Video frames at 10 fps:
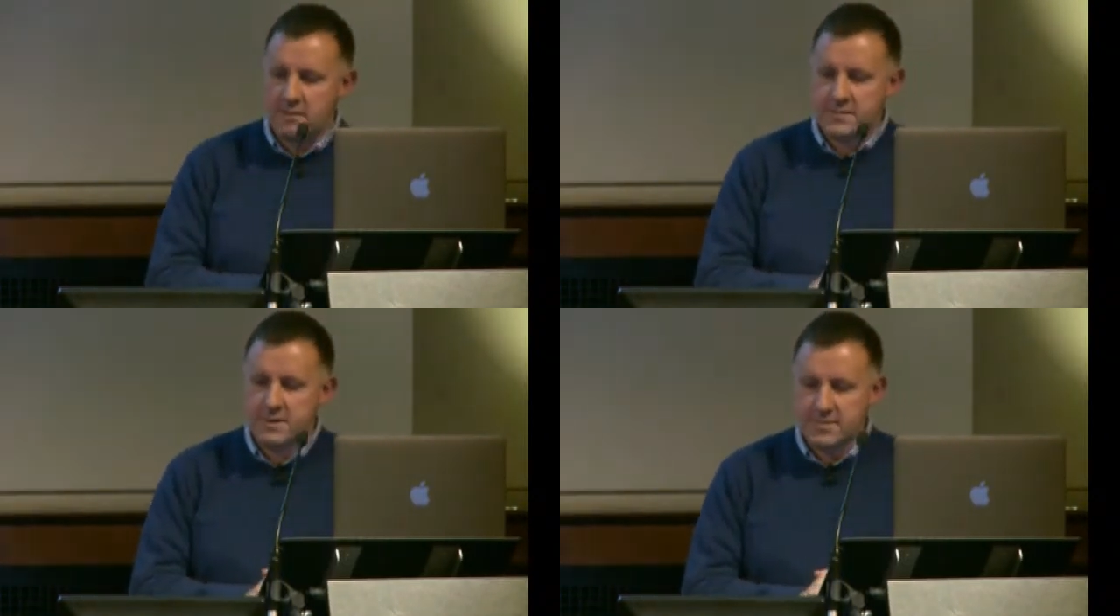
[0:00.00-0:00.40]

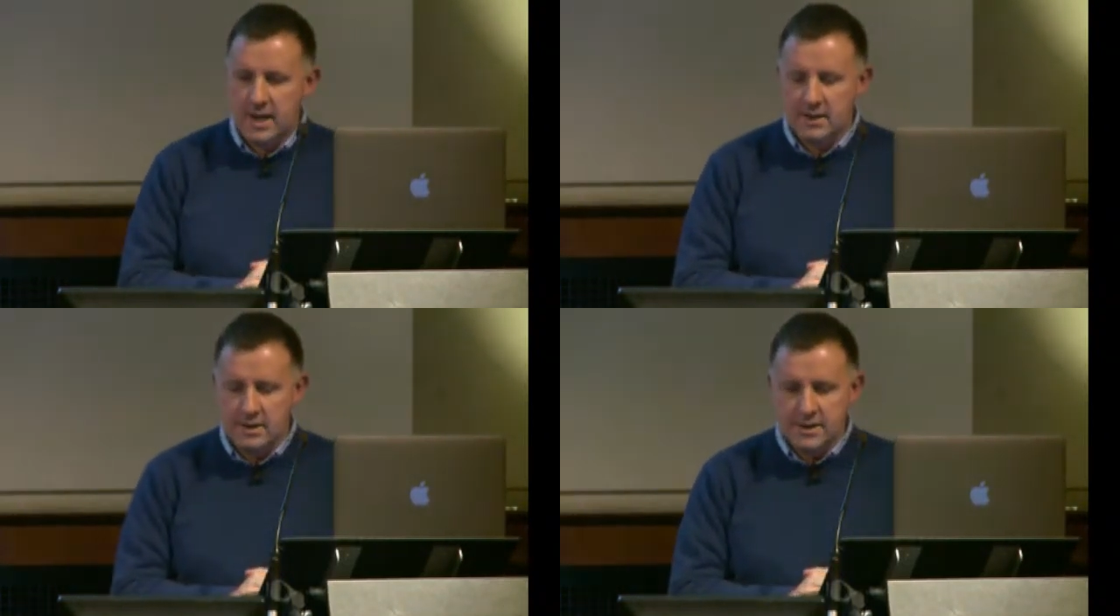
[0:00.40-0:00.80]
some
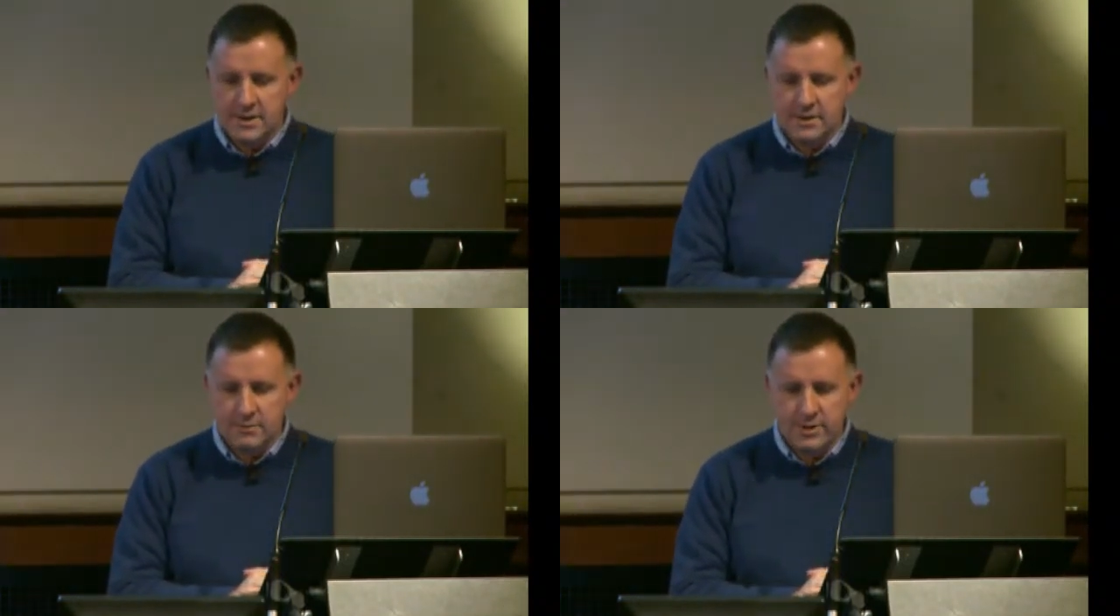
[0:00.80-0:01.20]

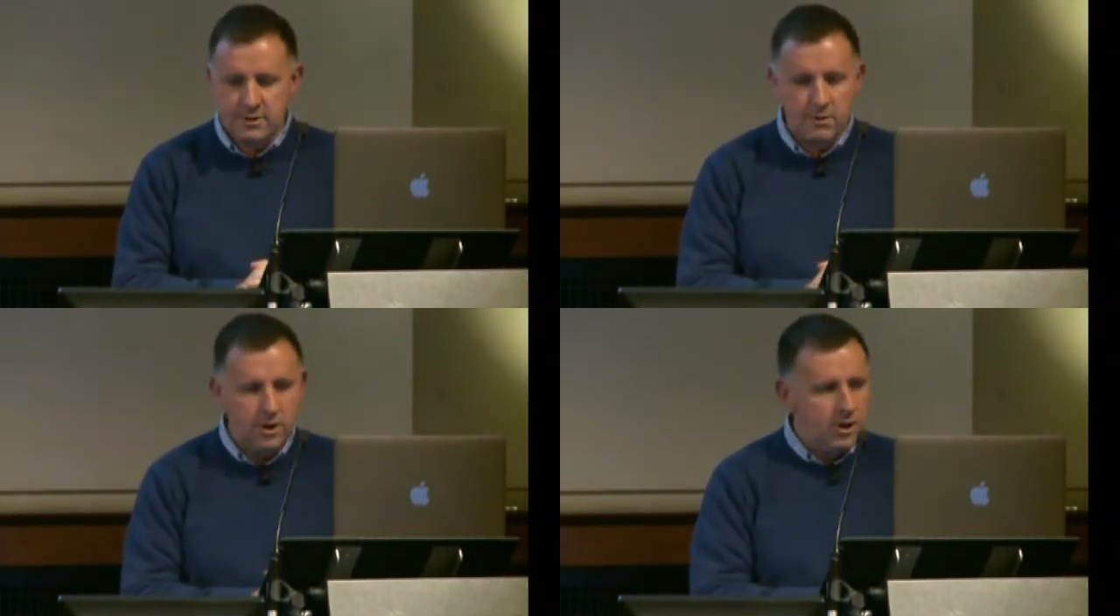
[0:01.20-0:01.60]
technology that we
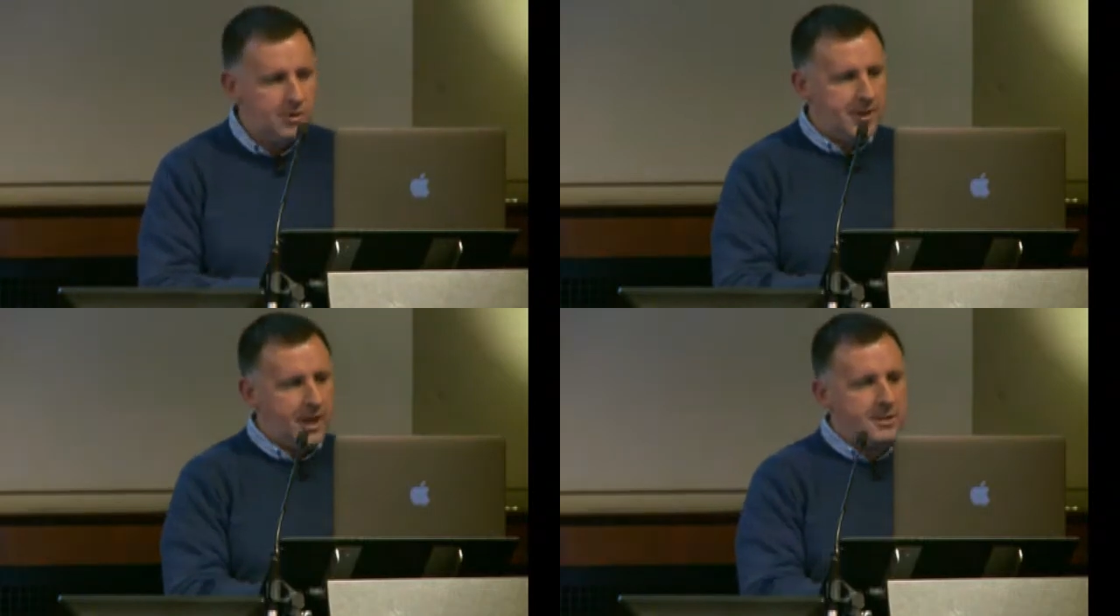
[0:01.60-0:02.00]
call
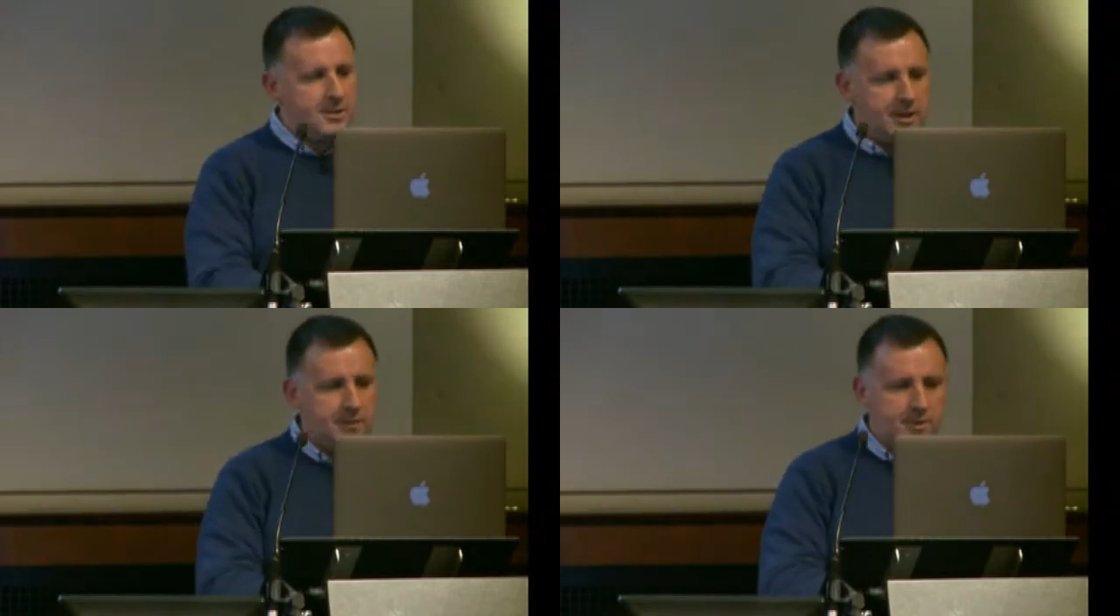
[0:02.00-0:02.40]
Earth
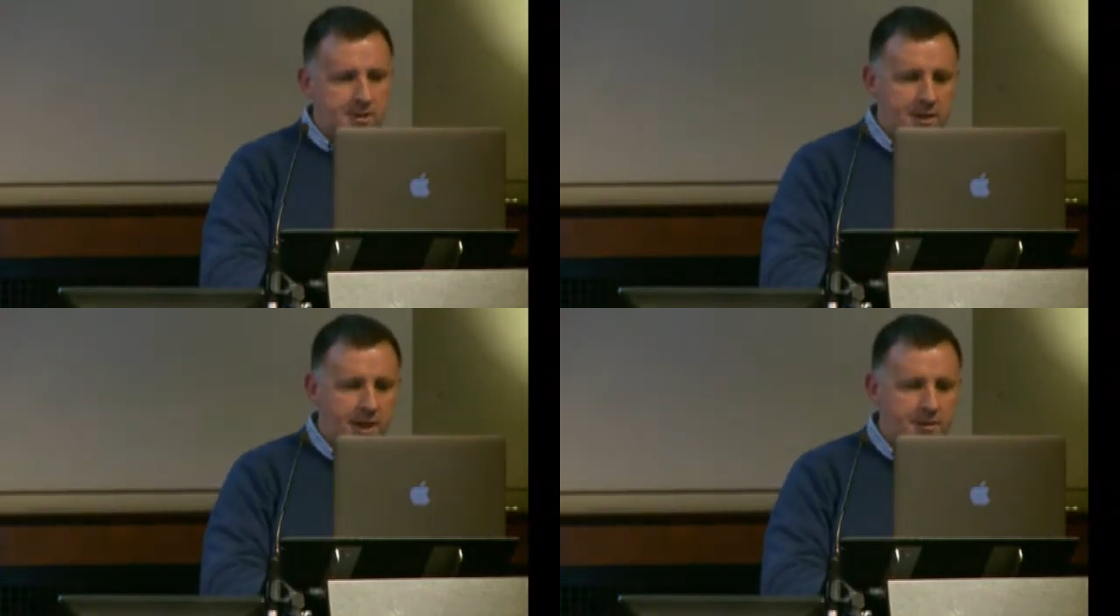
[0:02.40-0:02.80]
Engine, which
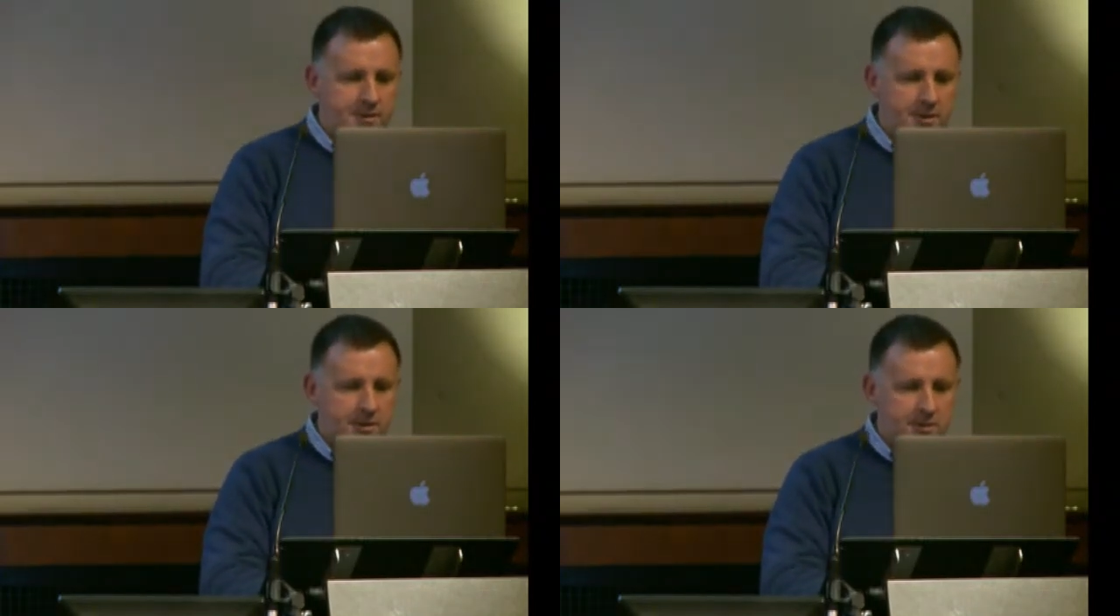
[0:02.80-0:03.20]

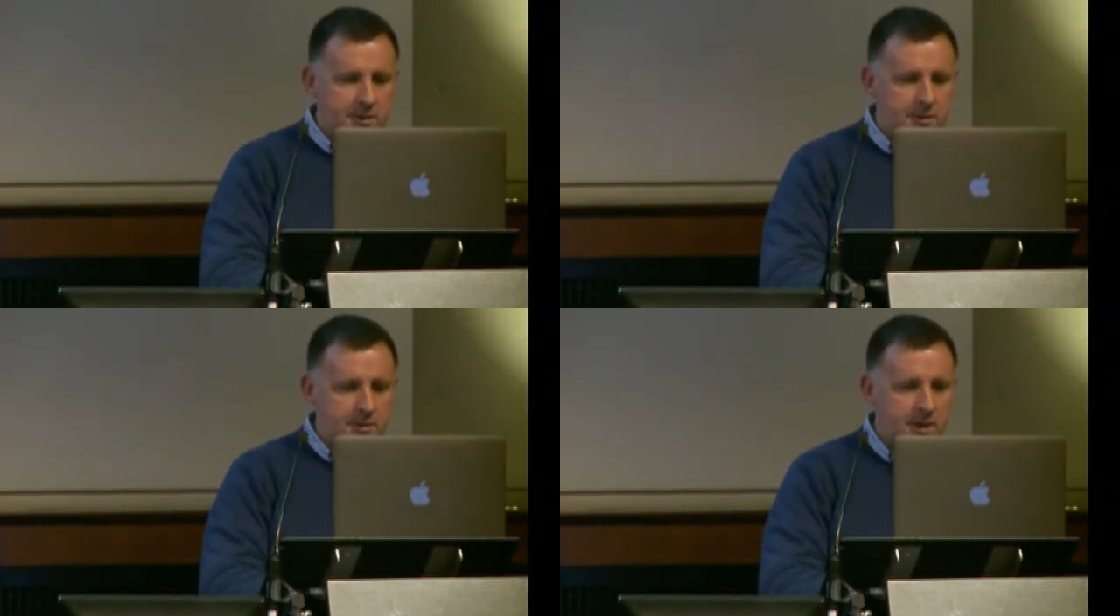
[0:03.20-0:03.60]
allows you
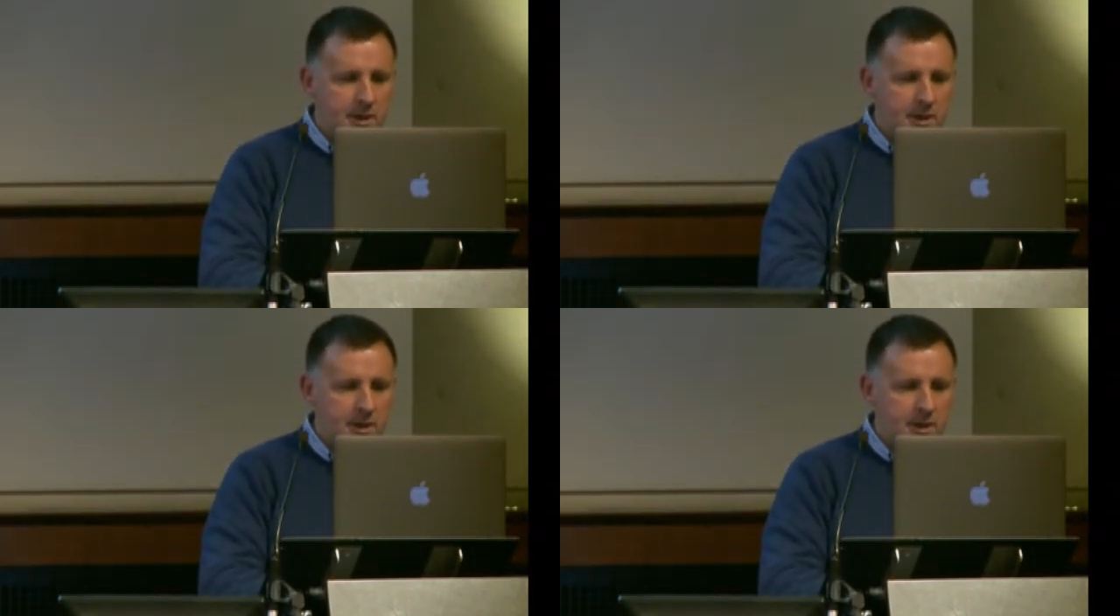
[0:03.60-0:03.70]
to